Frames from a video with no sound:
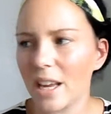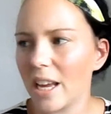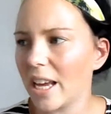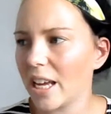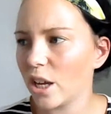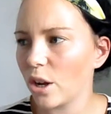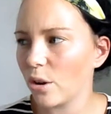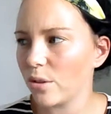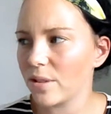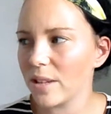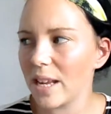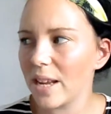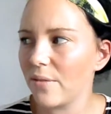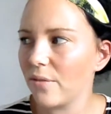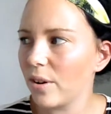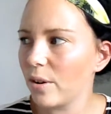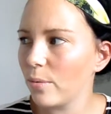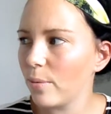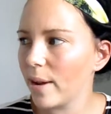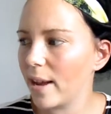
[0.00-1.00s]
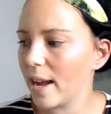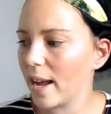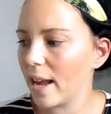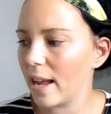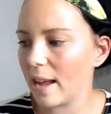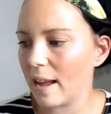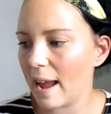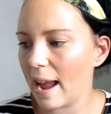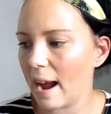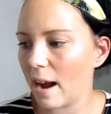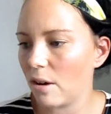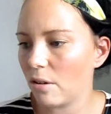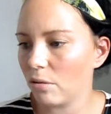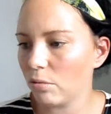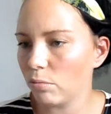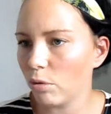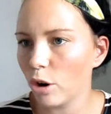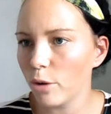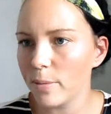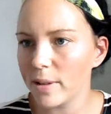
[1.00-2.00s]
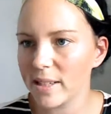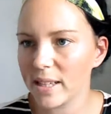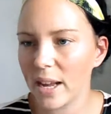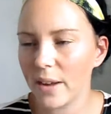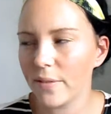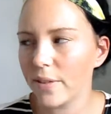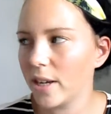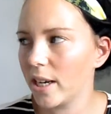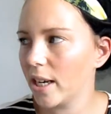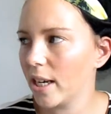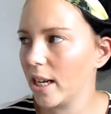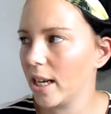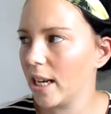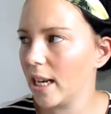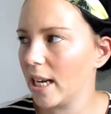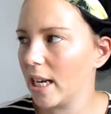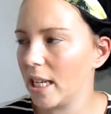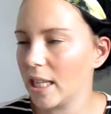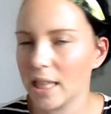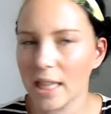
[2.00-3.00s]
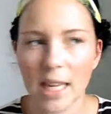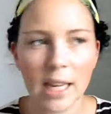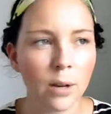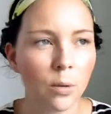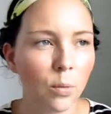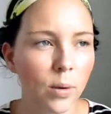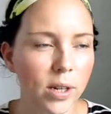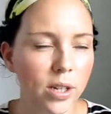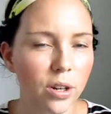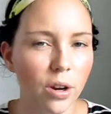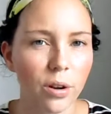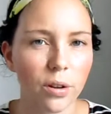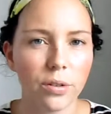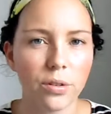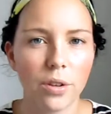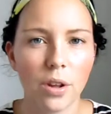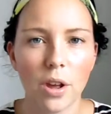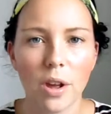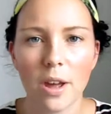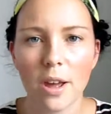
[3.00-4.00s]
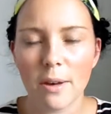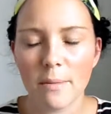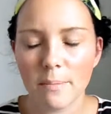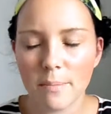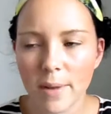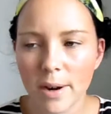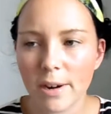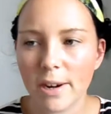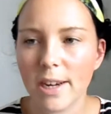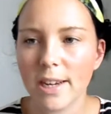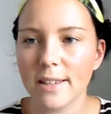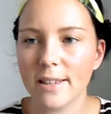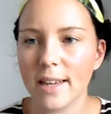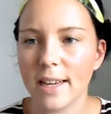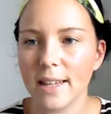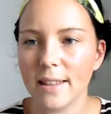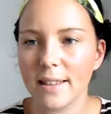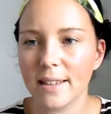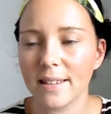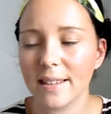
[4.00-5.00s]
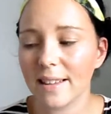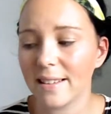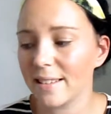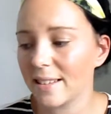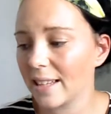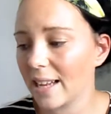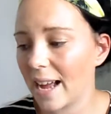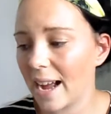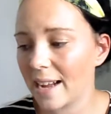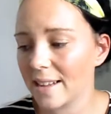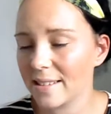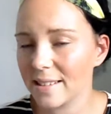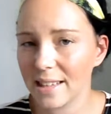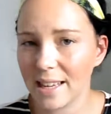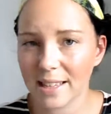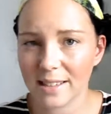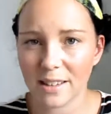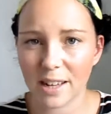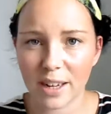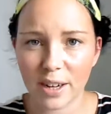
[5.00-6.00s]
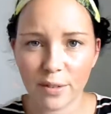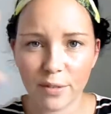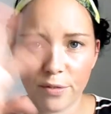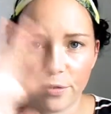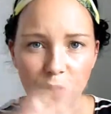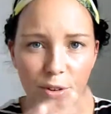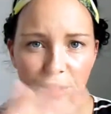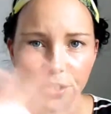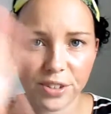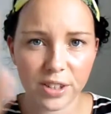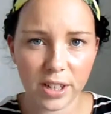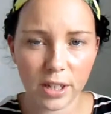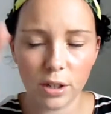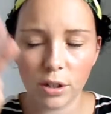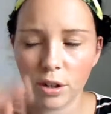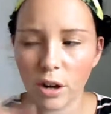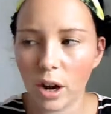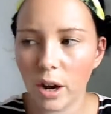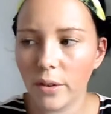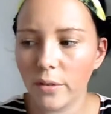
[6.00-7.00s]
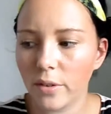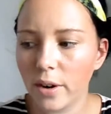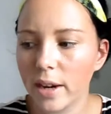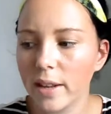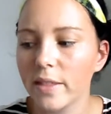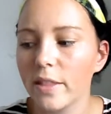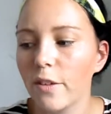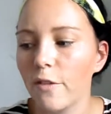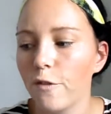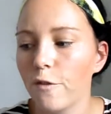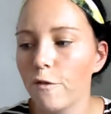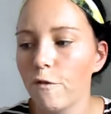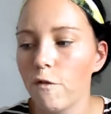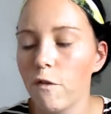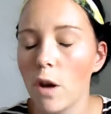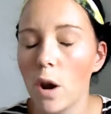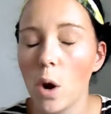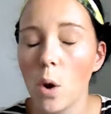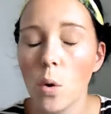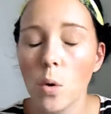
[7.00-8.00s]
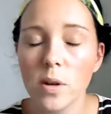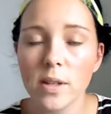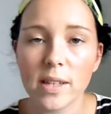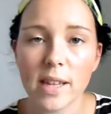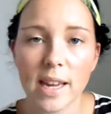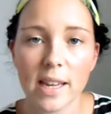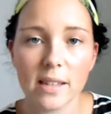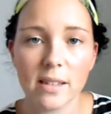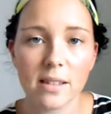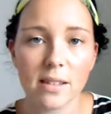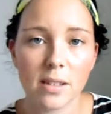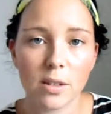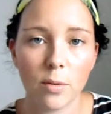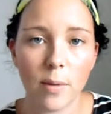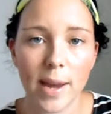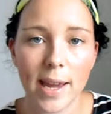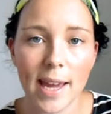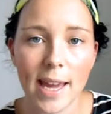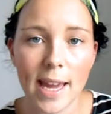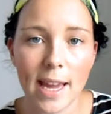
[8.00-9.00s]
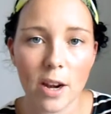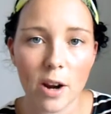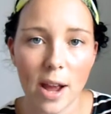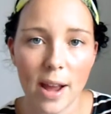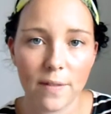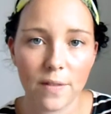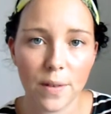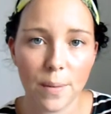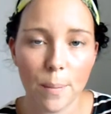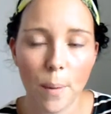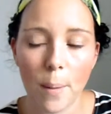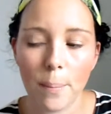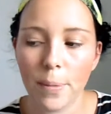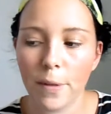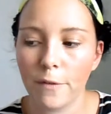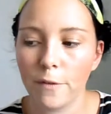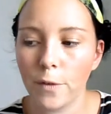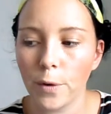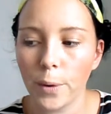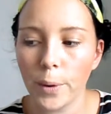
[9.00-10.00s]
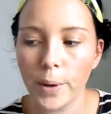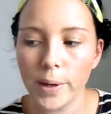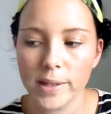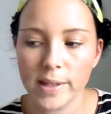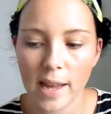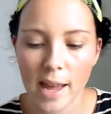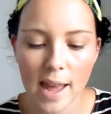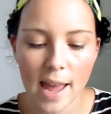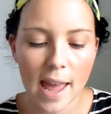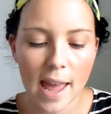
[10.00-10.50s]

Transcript: It goes everywhere. Our room is covered in it. Anything, windows, mirrors, anything that's glass gets like a frosted look over it. The floors get squeaky and I have to mop the floors.